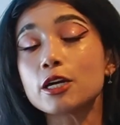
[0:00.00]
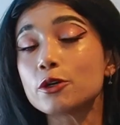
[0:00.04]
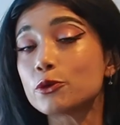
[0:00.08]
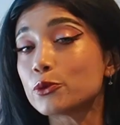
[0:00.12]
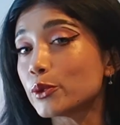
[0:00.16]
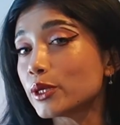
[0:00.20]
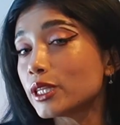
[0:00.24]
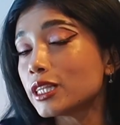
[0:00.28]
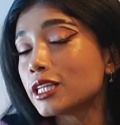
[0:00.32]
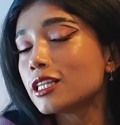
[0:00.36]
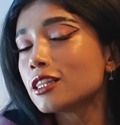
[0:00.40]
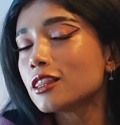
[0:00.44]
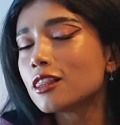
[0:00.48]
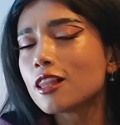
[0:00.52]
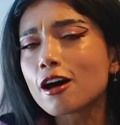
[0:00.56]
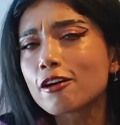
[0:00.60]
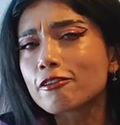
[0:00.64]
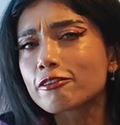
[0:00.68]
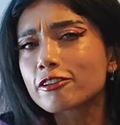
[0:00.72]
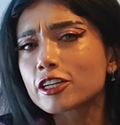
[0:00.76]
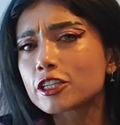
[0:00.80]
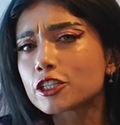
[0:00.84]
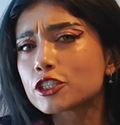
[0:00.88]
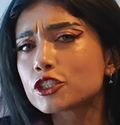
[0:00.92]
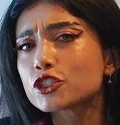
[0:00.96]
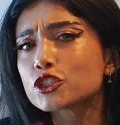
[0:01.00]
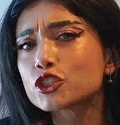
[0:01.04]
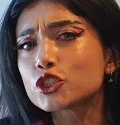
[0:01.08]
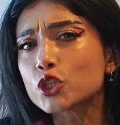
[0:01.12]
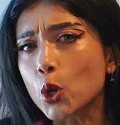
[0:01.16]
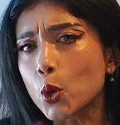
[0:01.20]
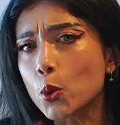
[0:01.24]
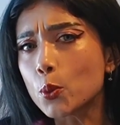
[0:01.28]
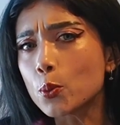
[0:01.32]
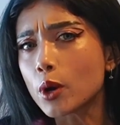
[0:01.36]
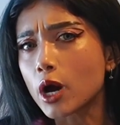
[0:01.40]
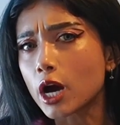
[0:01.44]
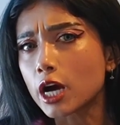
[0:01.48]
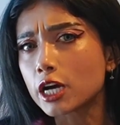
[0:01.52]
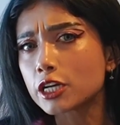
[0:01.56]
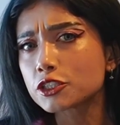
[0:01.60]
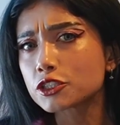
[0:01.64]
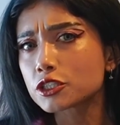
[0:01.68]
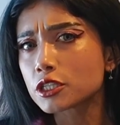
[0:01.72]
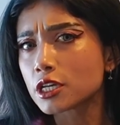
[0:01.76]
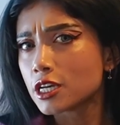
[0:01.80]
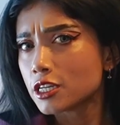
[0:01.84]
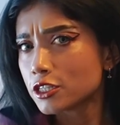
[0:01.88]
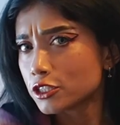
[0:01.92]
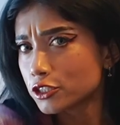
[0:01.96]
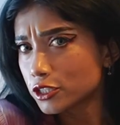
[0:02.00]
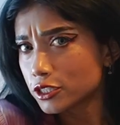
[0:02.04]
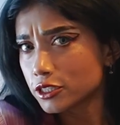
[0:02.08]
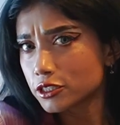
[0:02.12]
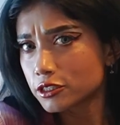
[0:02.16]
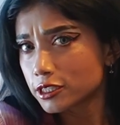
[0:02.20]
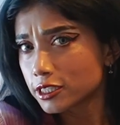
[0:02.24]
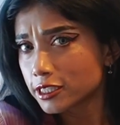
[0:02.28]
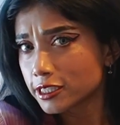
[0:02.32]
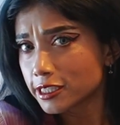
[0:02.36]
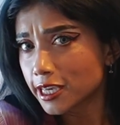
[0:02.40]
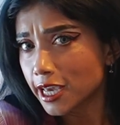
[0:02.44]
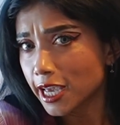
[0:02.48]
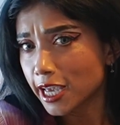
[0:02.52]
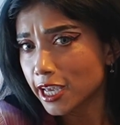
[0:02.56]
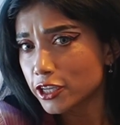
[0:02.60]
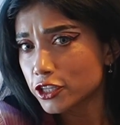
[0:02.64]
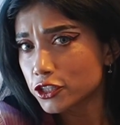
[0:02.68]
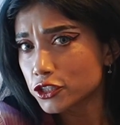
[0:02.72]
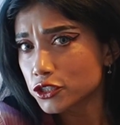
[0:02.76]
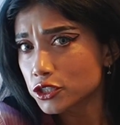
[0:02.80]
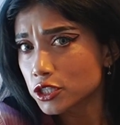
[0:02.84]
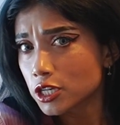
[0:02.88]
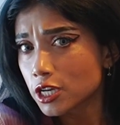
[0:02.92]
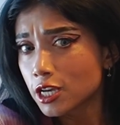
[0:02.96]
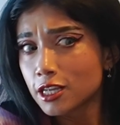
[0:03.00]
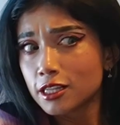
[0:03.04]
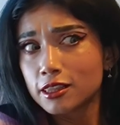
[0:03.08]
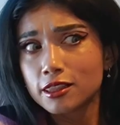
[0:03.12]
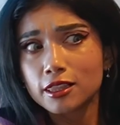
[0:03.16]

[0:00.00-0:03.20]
I really love her so much. She's engaged.